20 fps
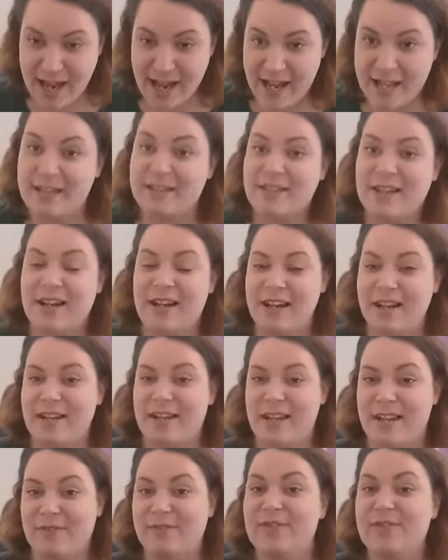And I
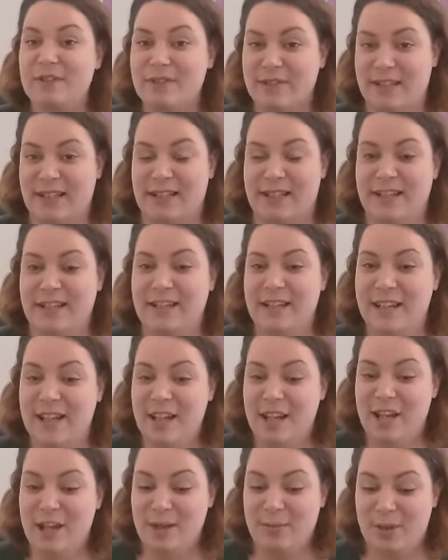love doing it
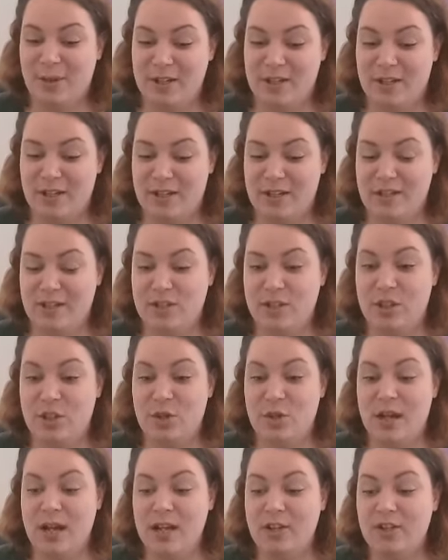because
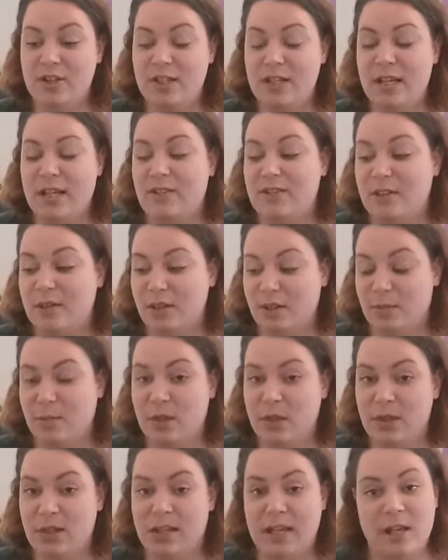you actually get to
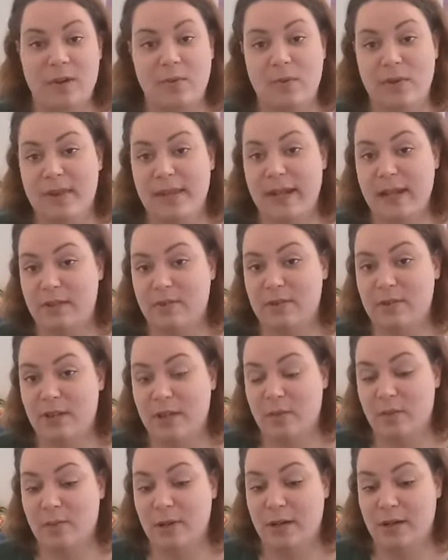communicate with the
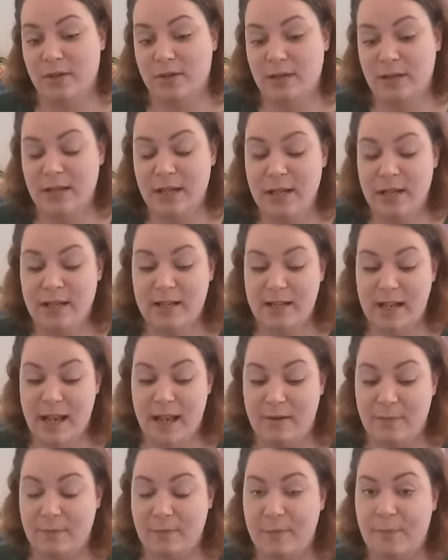outside world.
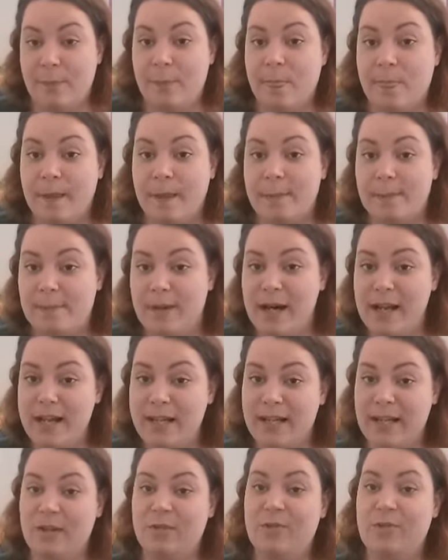Now, my
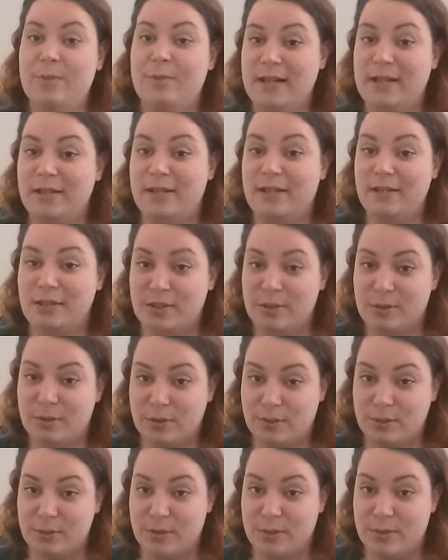link will be in the
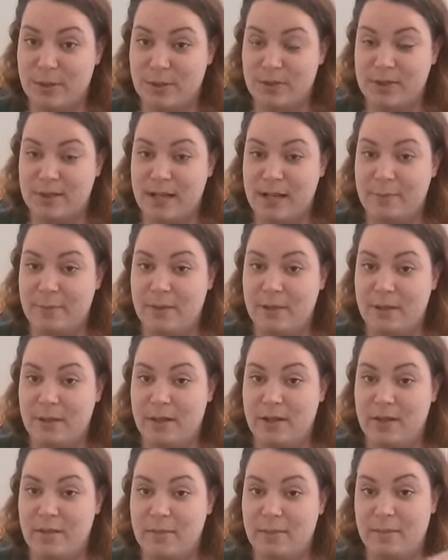description box down
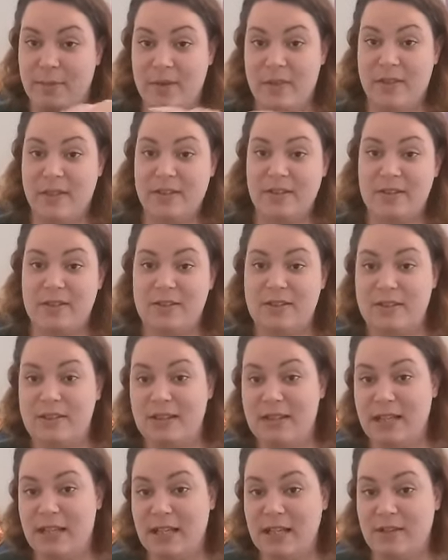below, but this is
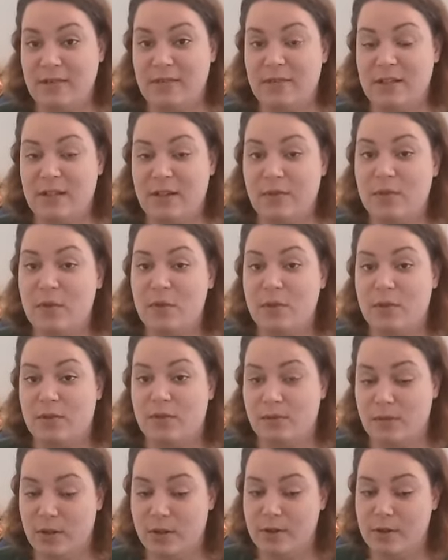Steve's if you want to
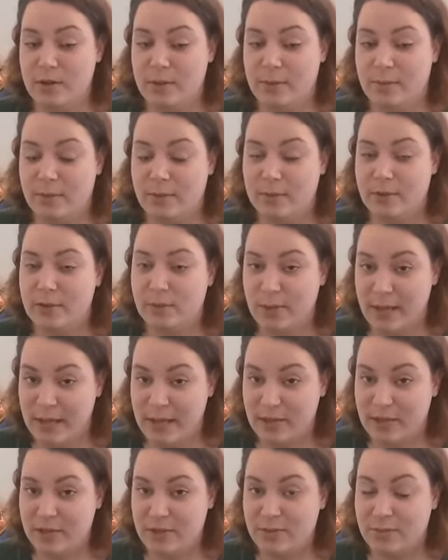follow him on
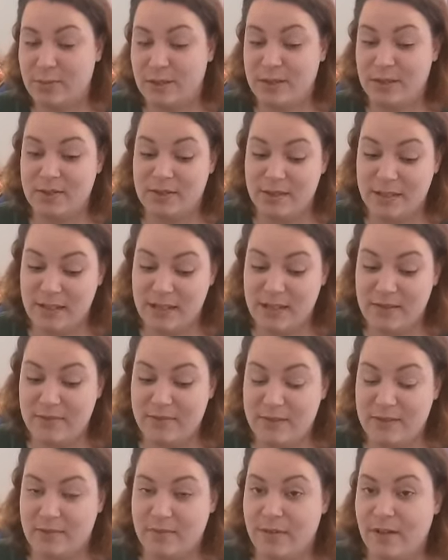Twitch, because
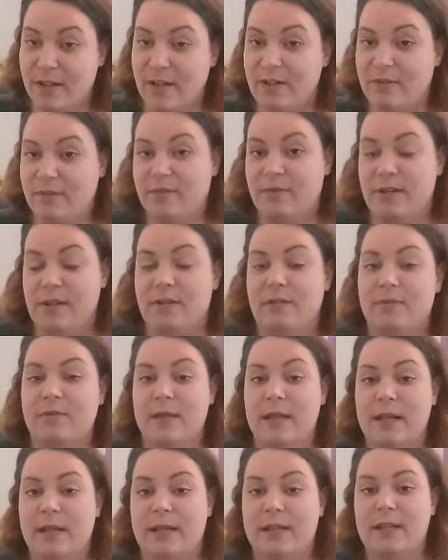Steve is a very good friend of
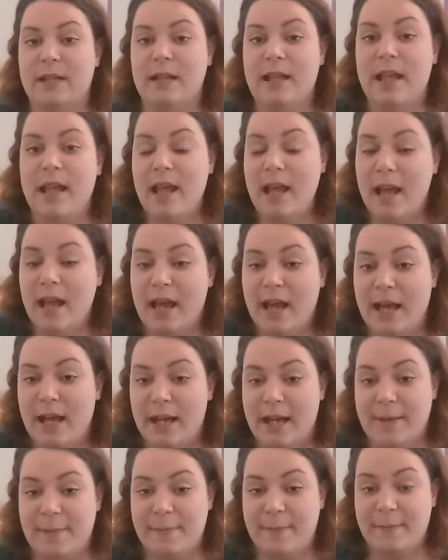mine.
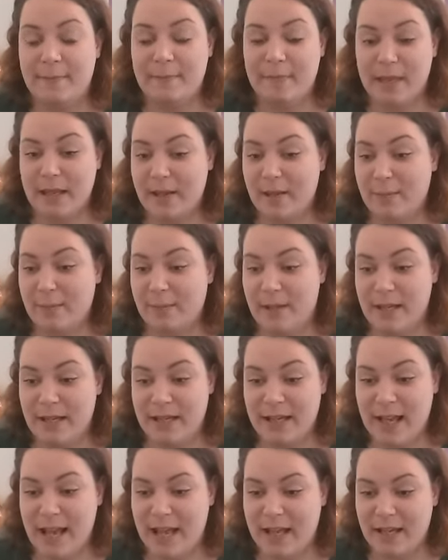
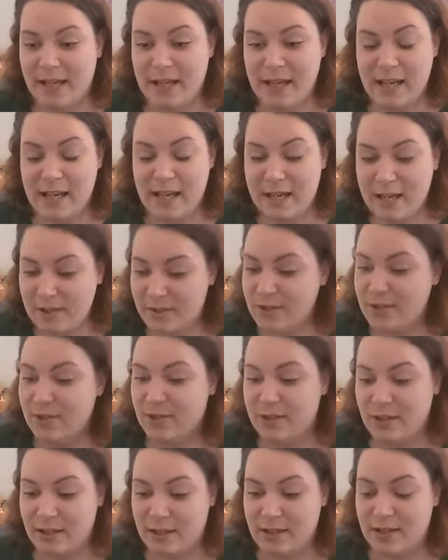But yeah, it is
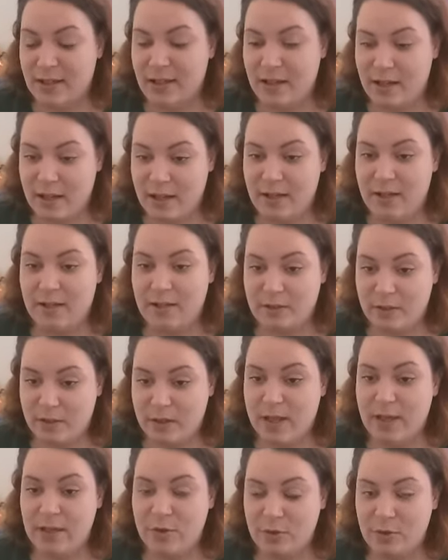good. I
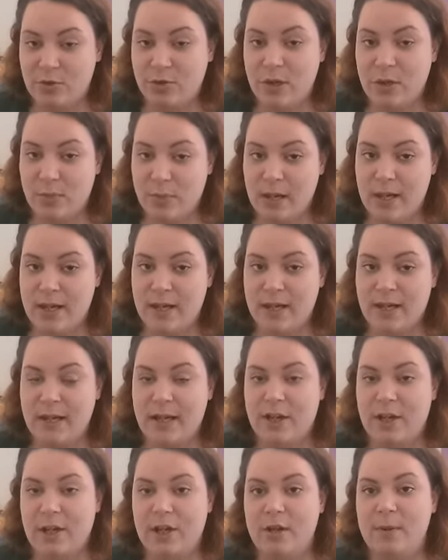enjoy working
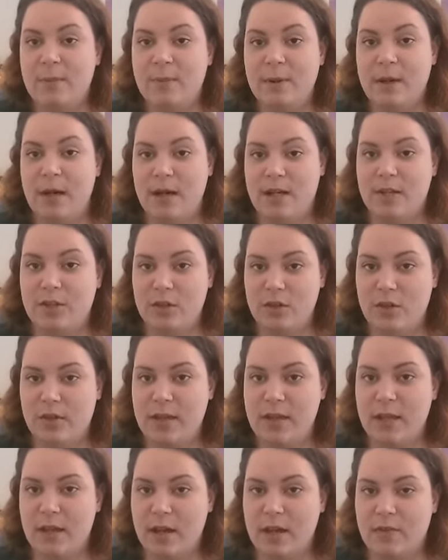at home, but I do
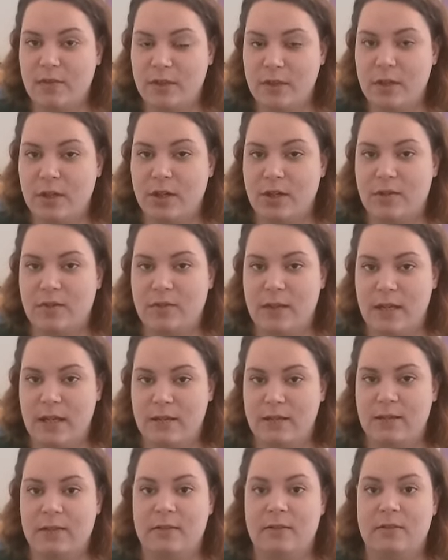think after
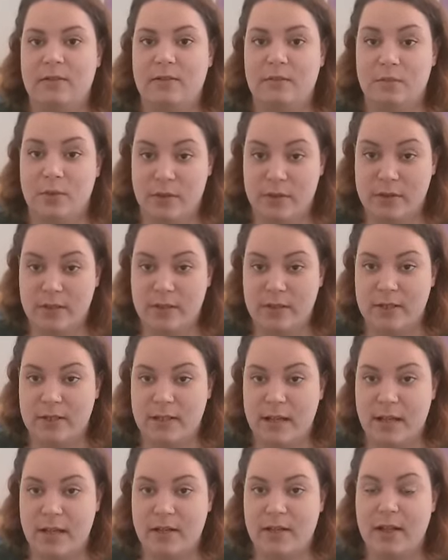COVID, once it's
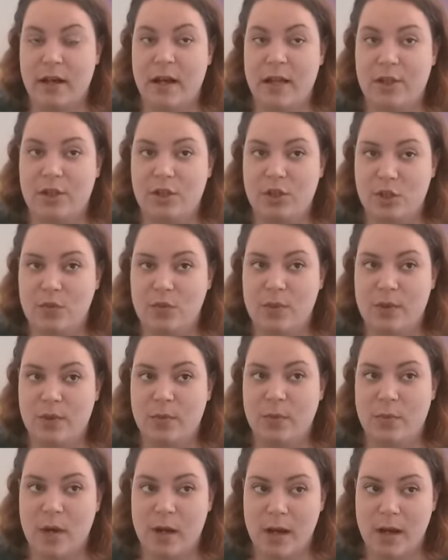done, I do want
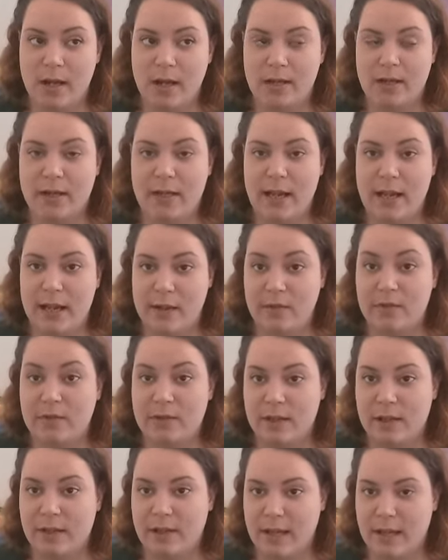to work
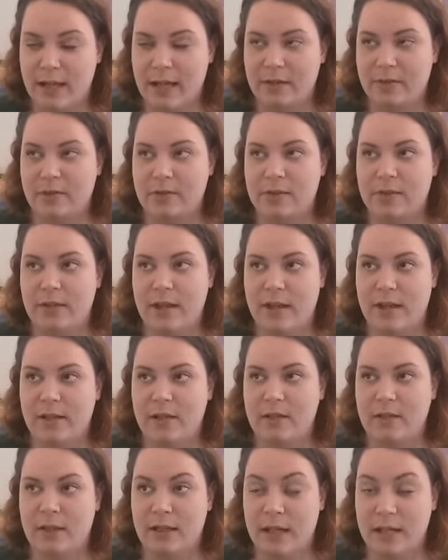outside the house,
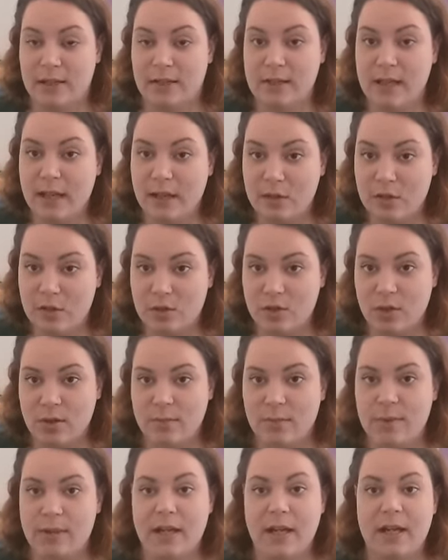like get a second
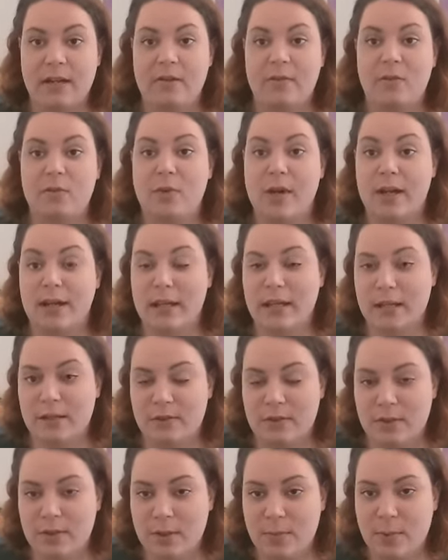job at working at
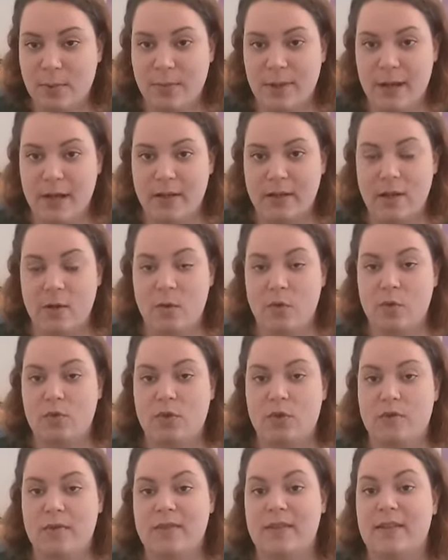a supermarket or
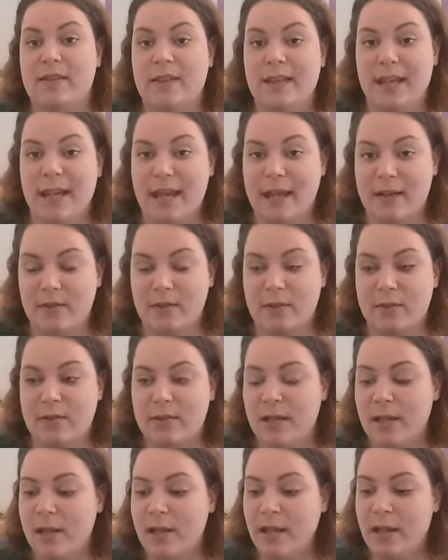doing something
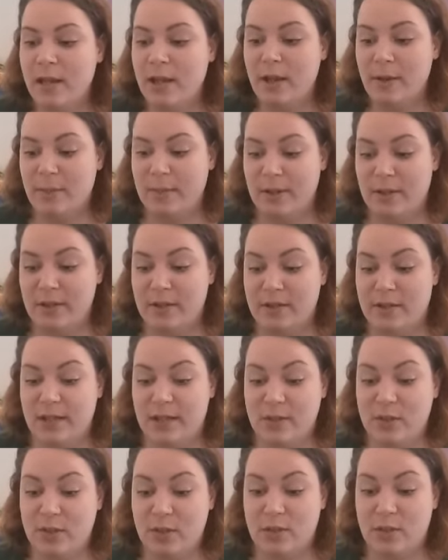else, because
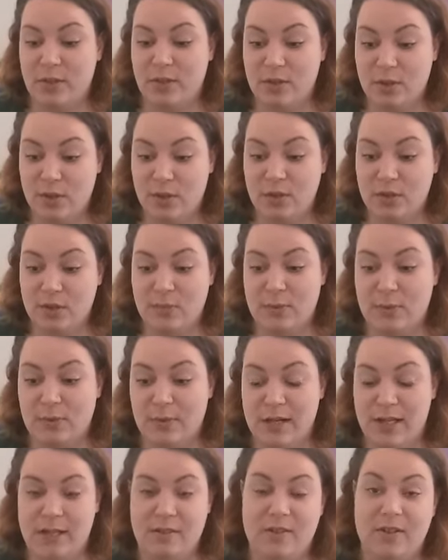I do want two jobs
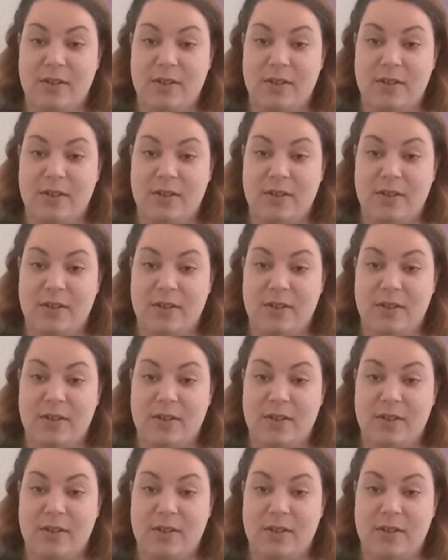running.